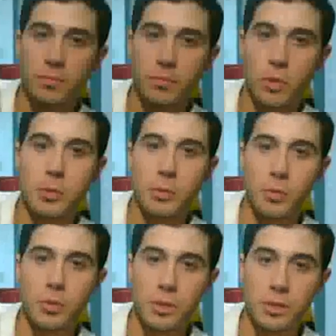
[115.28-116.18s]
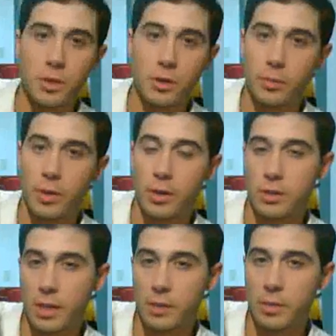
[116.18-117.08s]
most people will discard the box
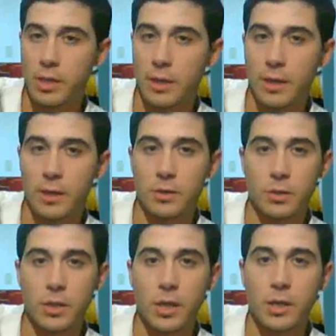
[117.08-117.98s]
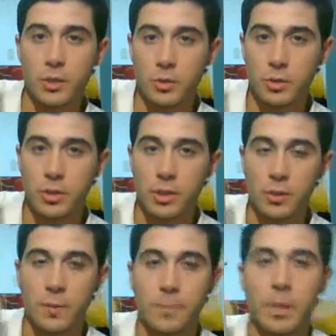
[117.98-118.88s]
like me, so it's not a huge
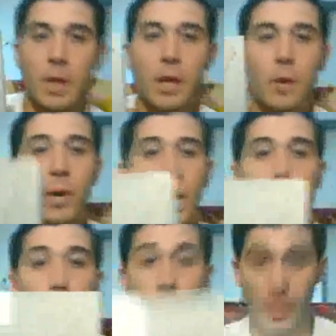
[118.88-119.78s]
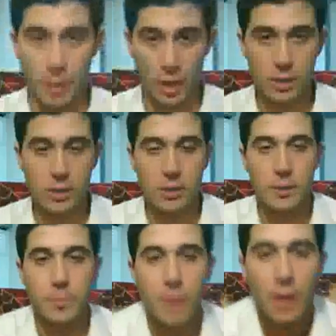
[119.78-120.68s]
deal. When I opened the box,
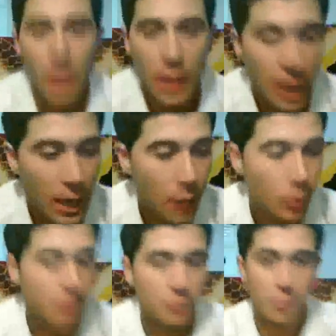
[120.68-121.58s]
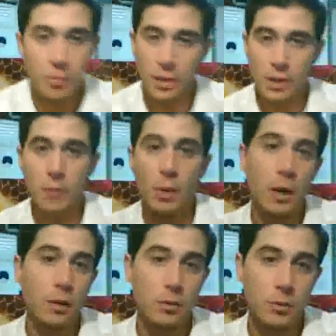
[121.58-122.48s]
I went from thinking, wow,